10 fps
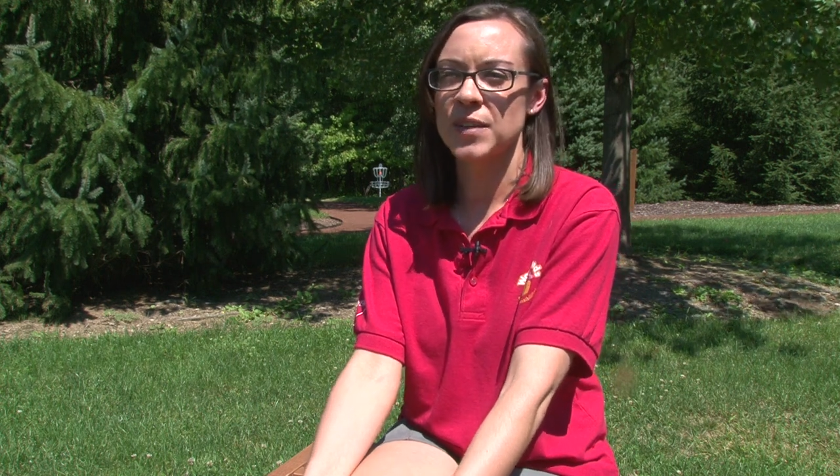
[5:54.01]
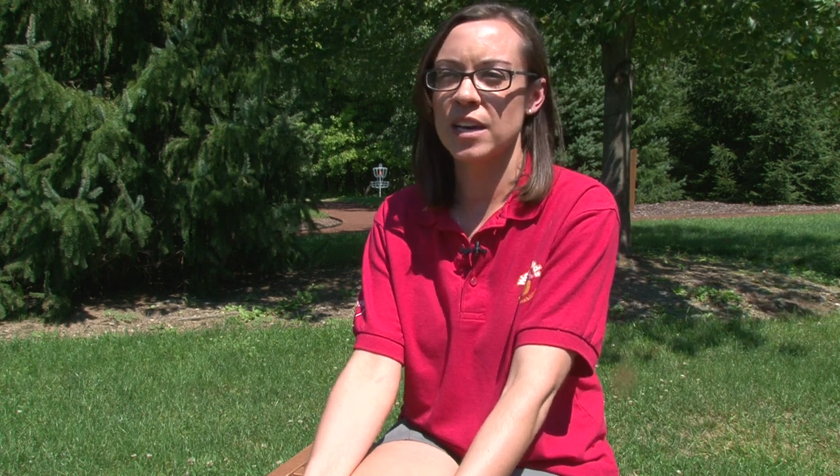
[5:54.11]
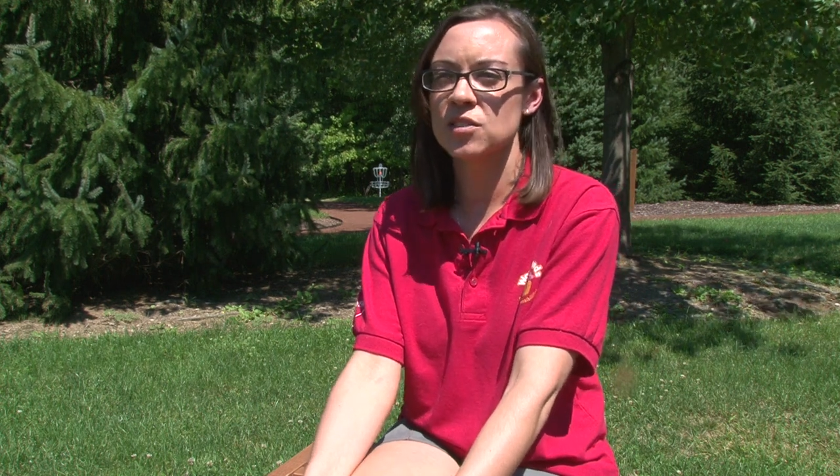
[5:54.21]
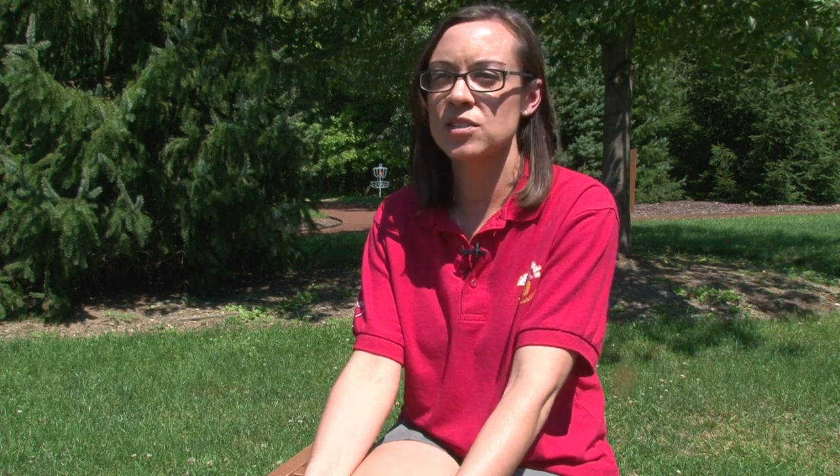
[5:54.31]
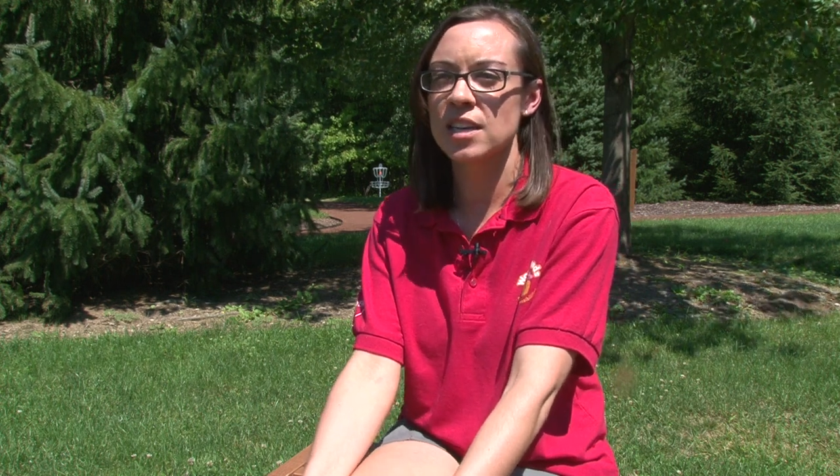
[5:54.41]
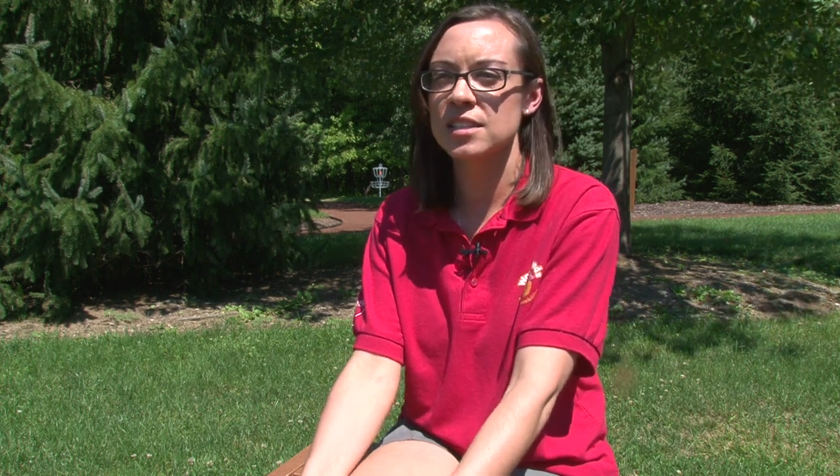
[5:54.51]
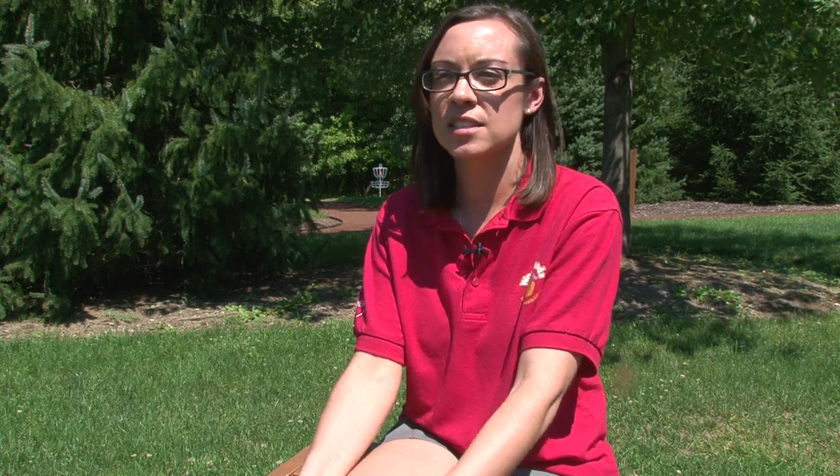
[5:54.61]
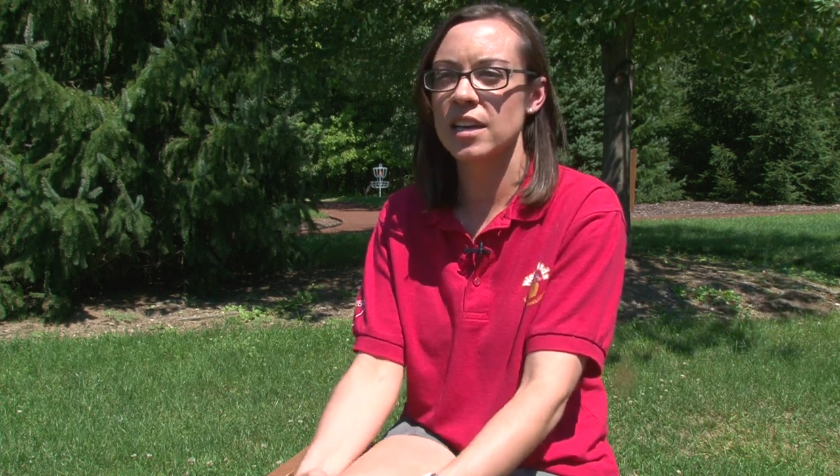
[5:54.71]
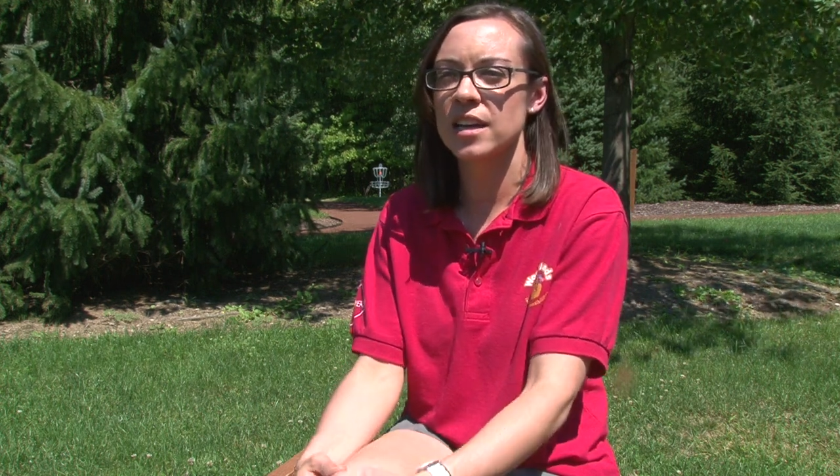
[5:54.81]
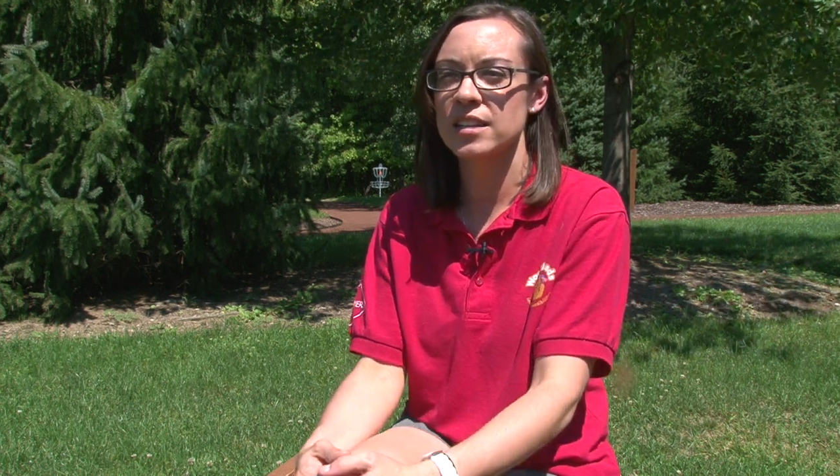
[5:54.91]

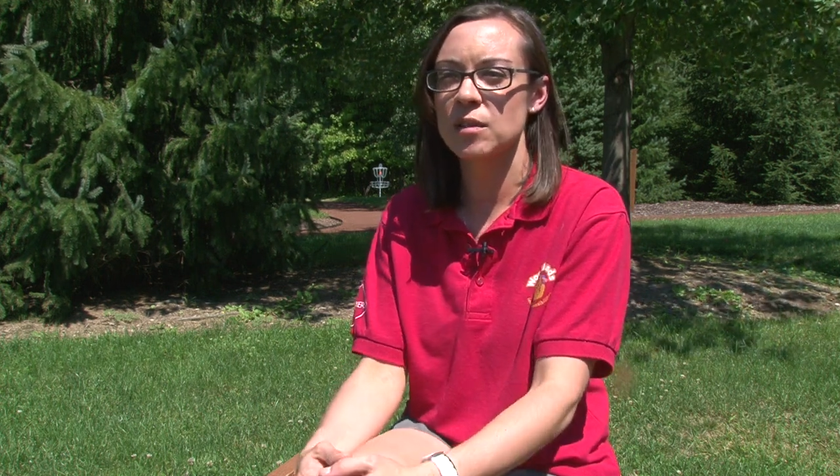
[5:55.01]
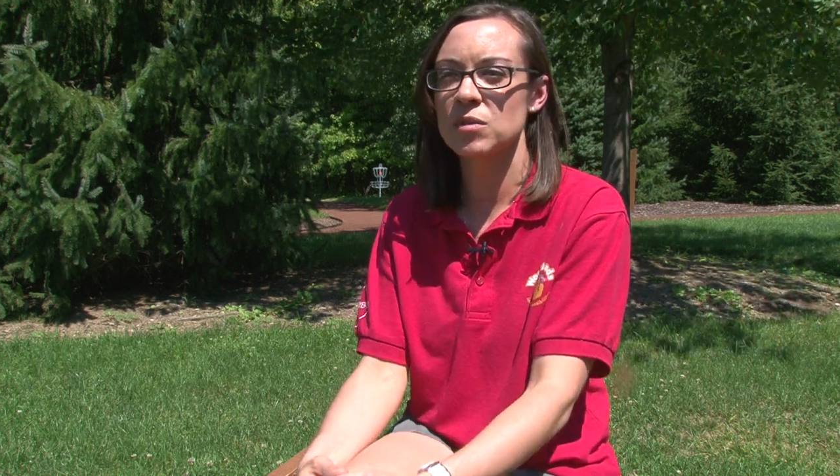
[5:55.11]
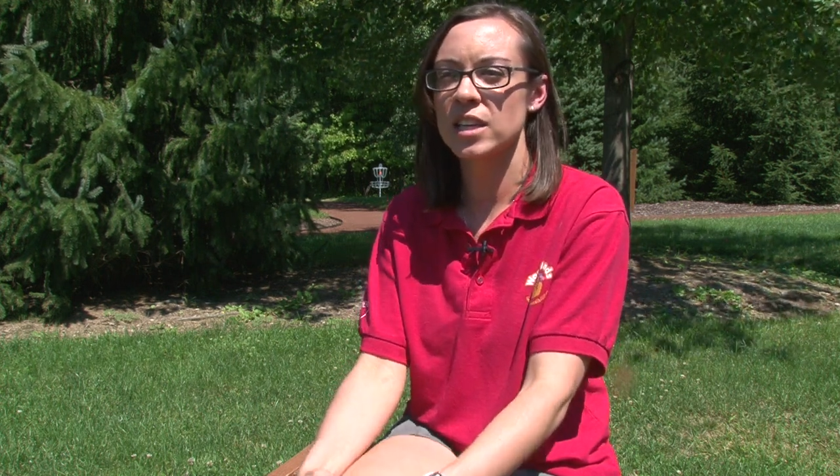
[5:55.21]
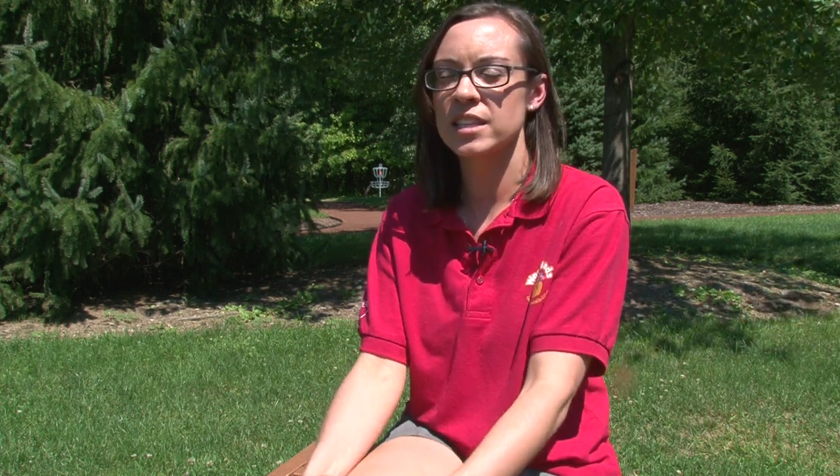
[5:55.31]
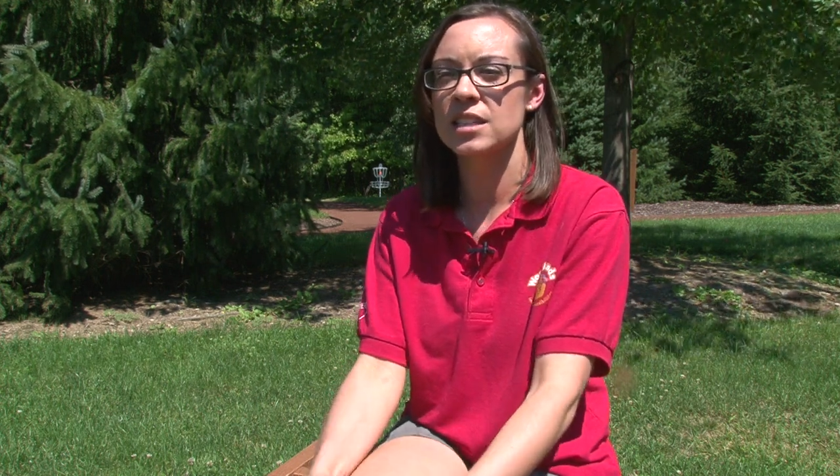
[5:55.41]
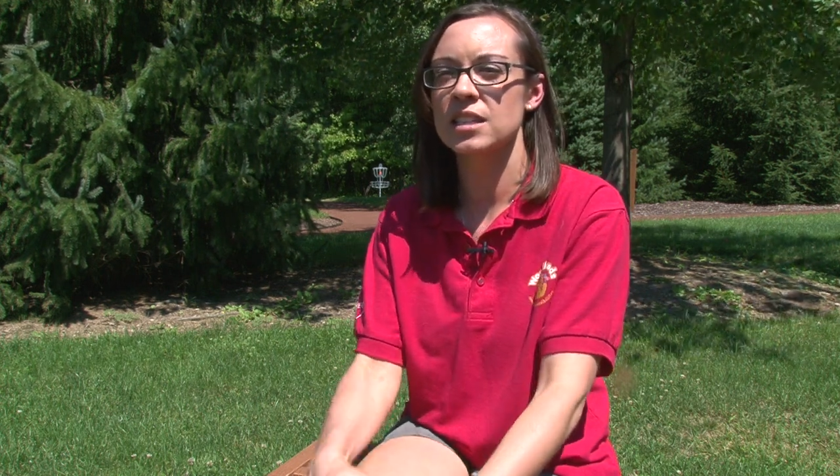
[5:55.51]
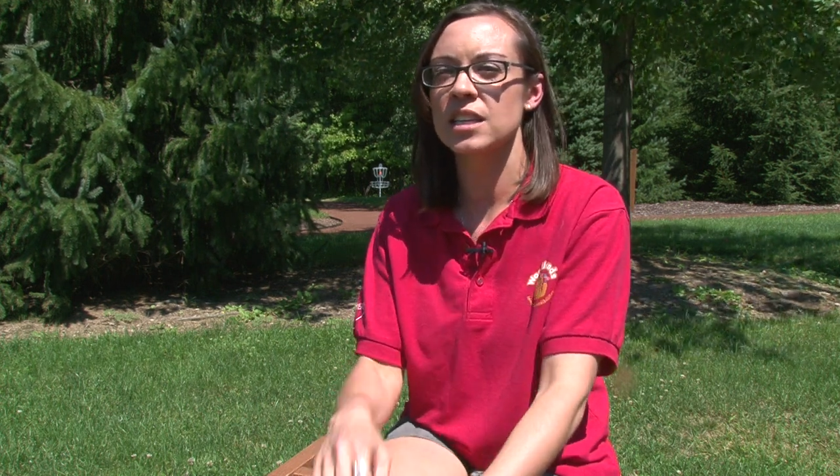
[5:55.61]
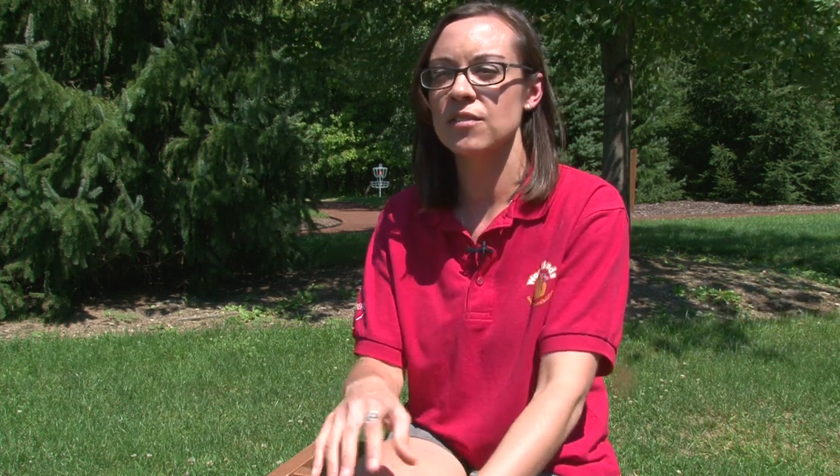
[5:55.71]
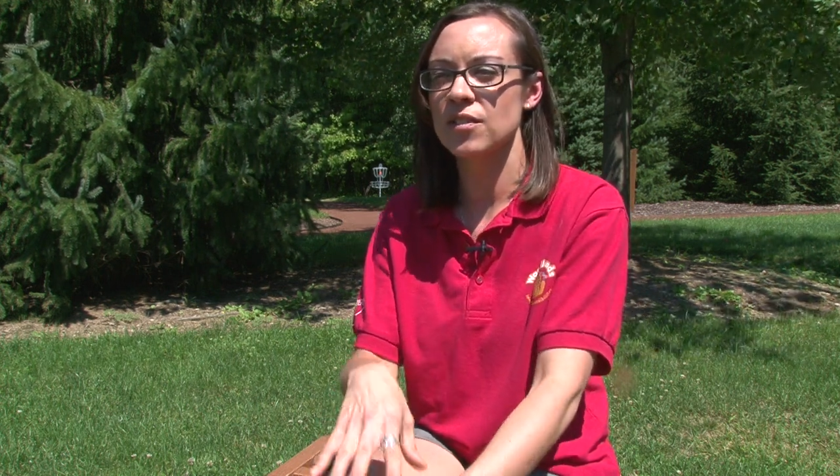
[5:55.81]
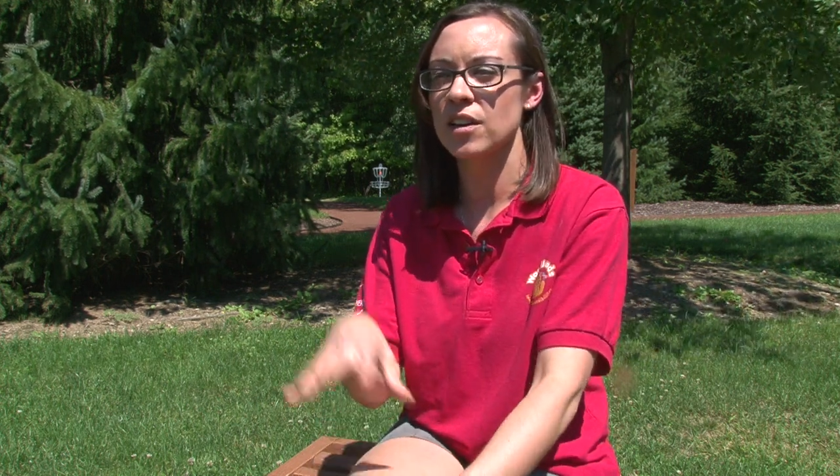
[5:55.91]
exercises that they would like to
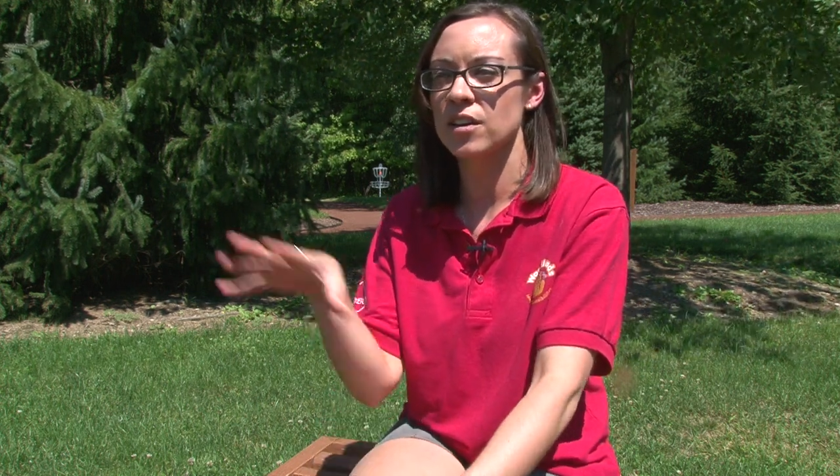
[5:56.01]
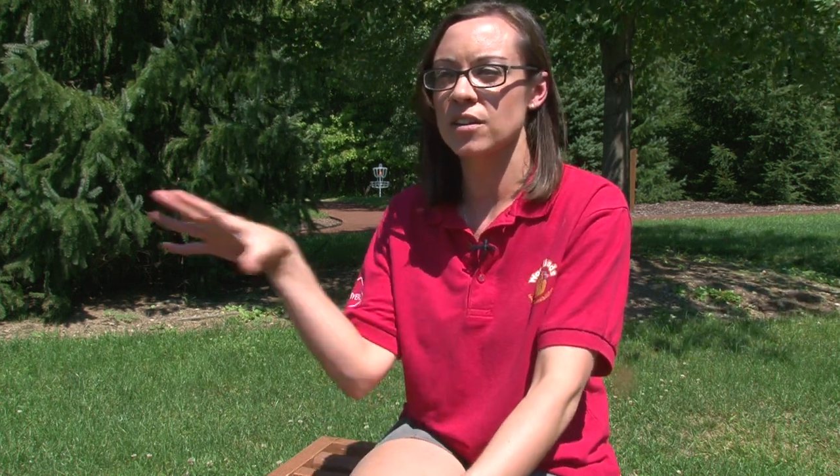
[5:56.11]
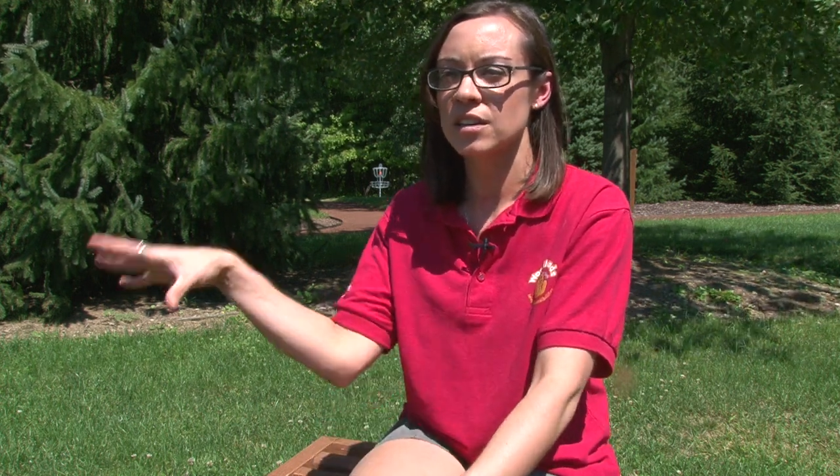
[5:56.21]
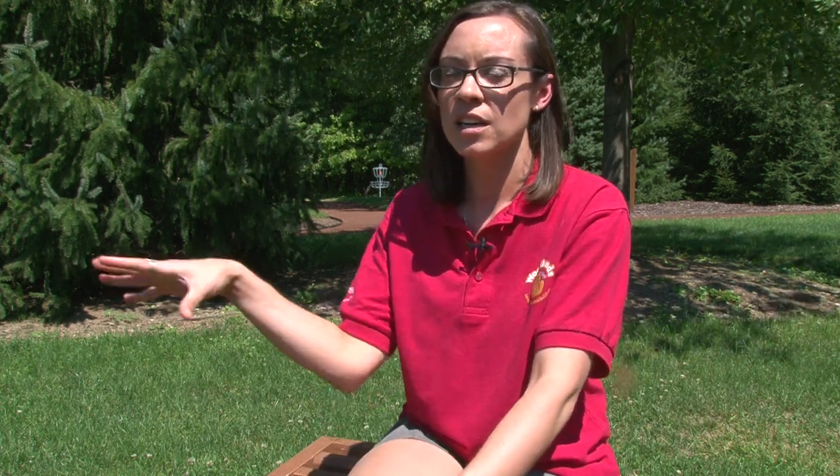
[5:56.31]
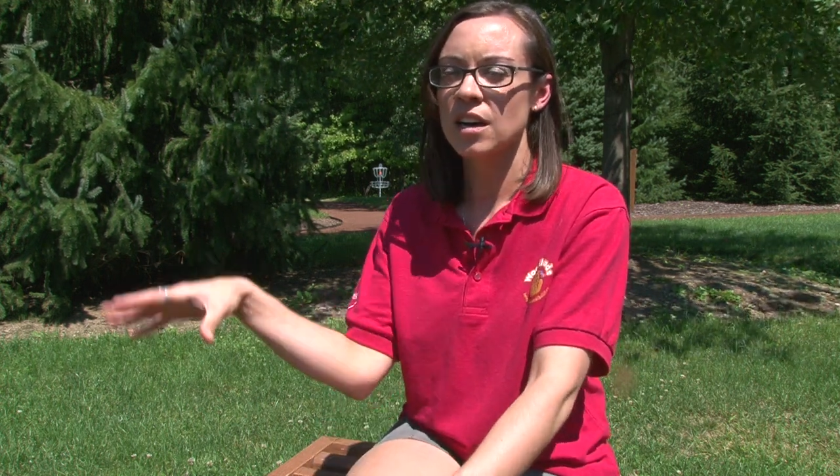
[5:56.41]
leave their,